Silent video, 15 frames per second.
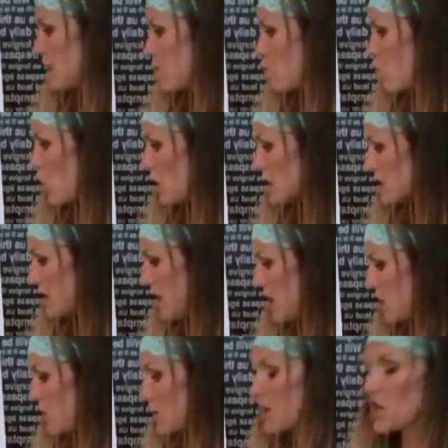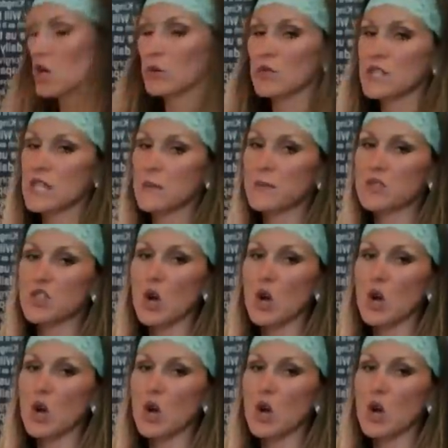them work together and go deep.